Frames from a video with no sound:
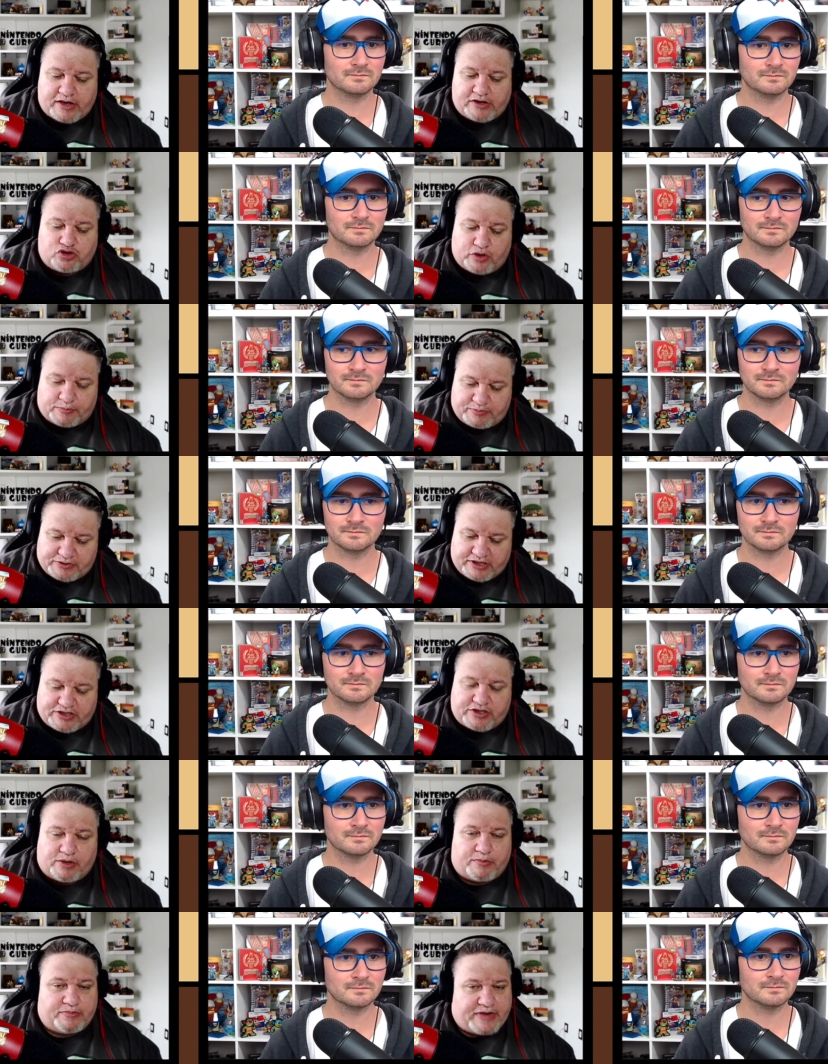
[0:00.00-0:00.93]
Speaker 1: drip
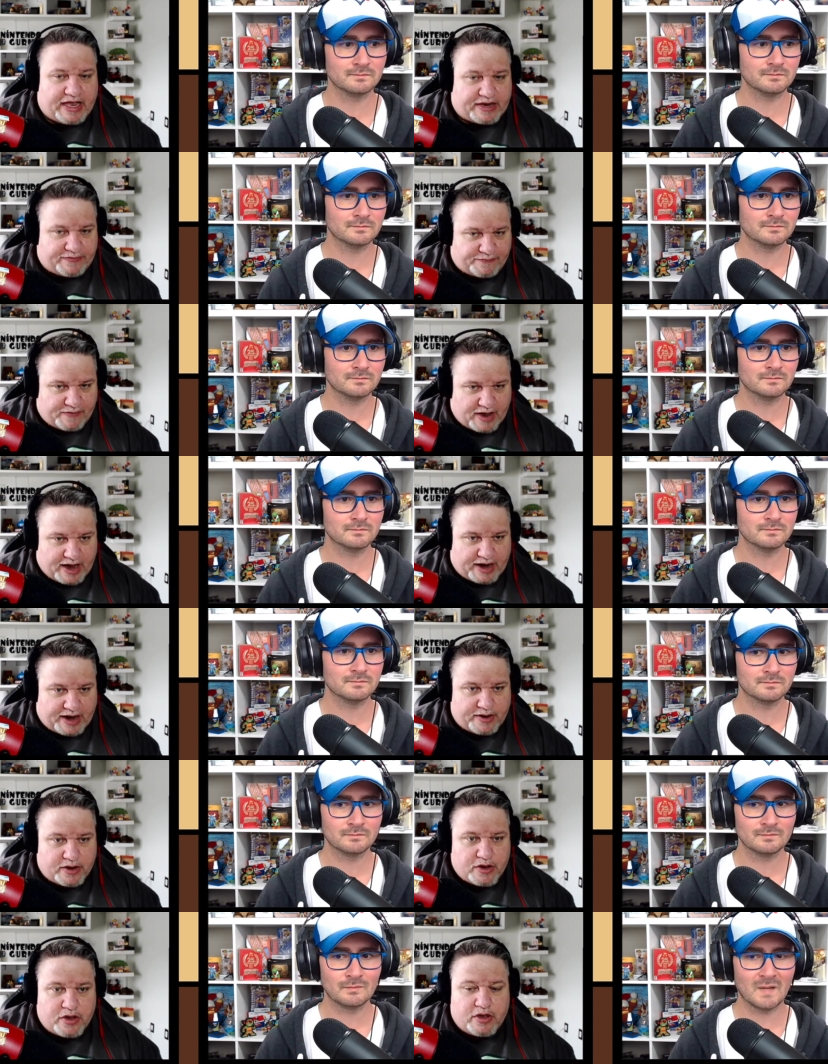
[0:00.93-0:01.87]
system, that's fine.
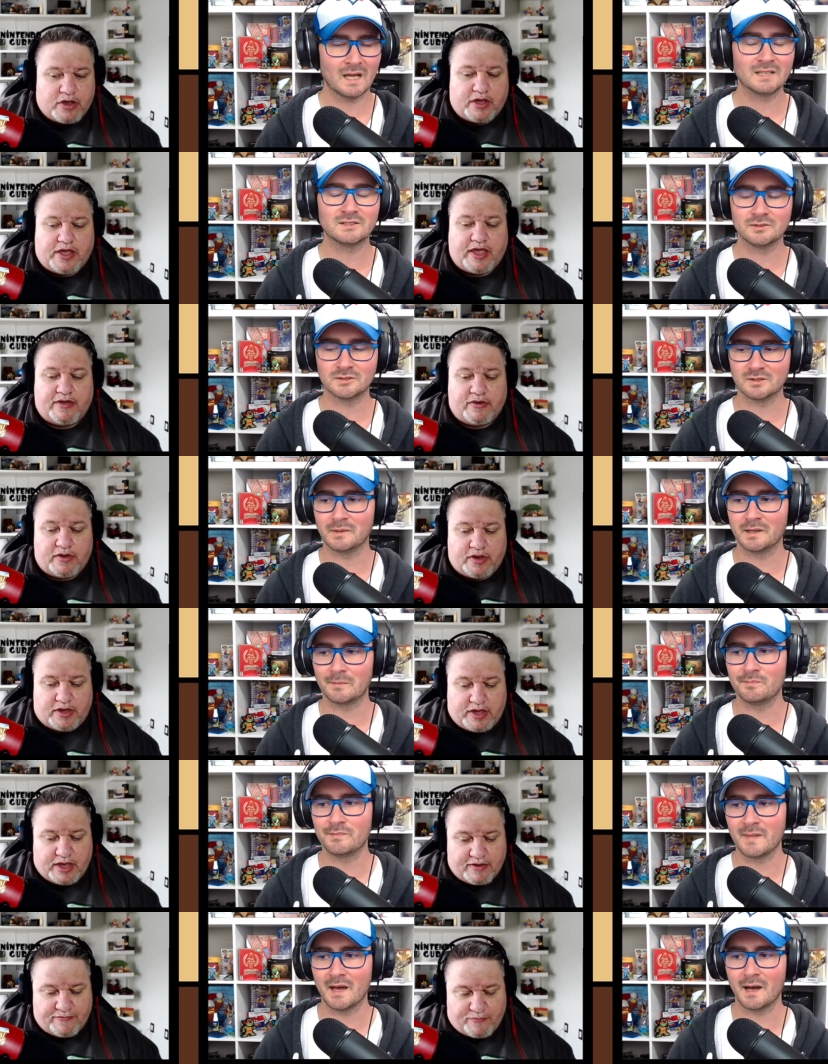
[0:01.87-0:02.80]
I see what you mean.
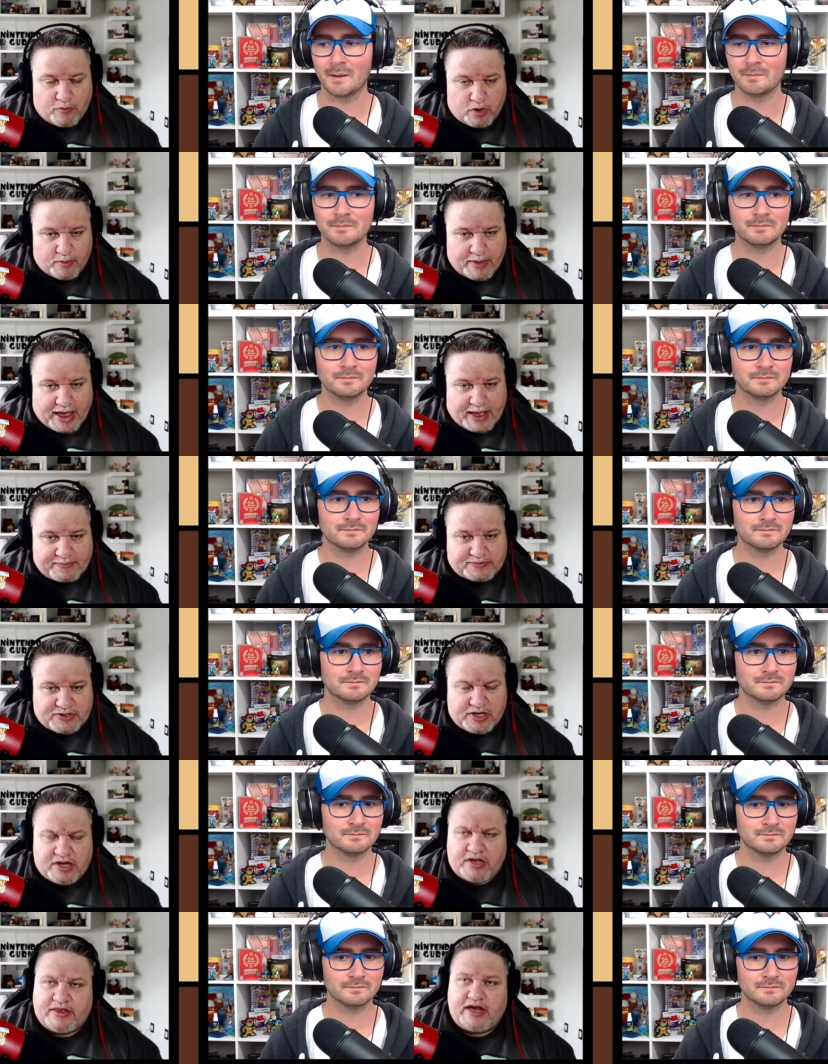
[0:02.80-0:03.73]
Give yeah. more maps.
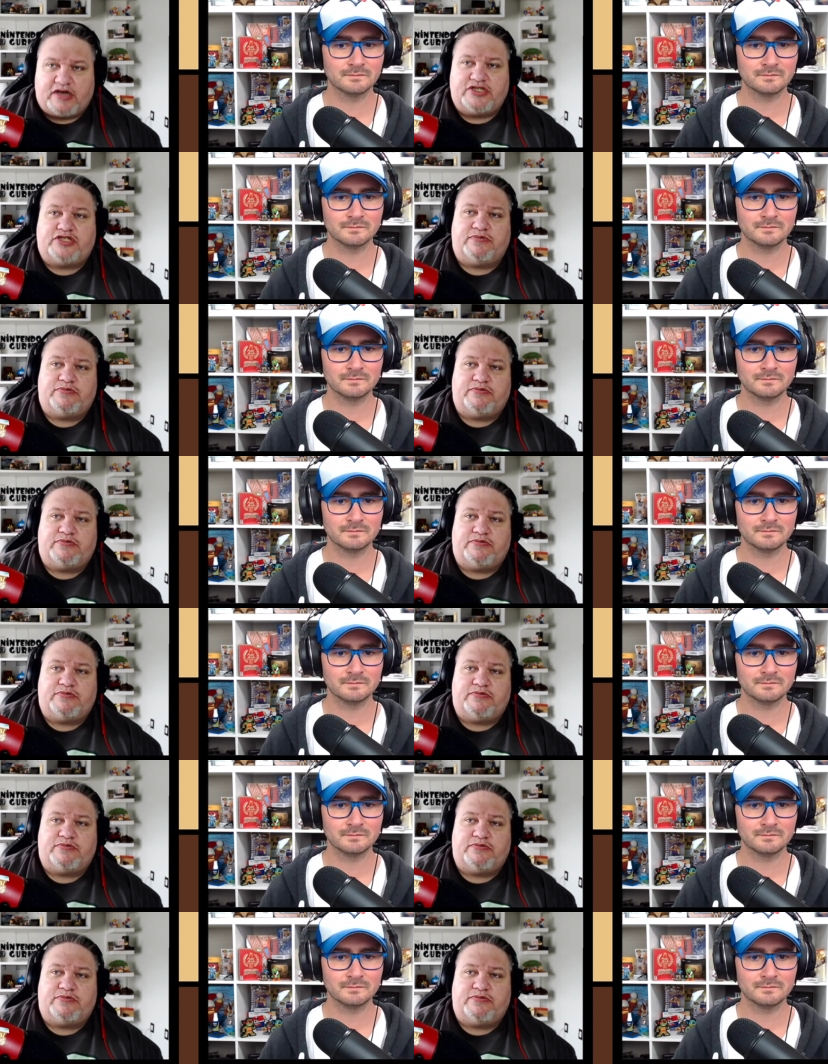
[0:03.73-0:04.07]
There's some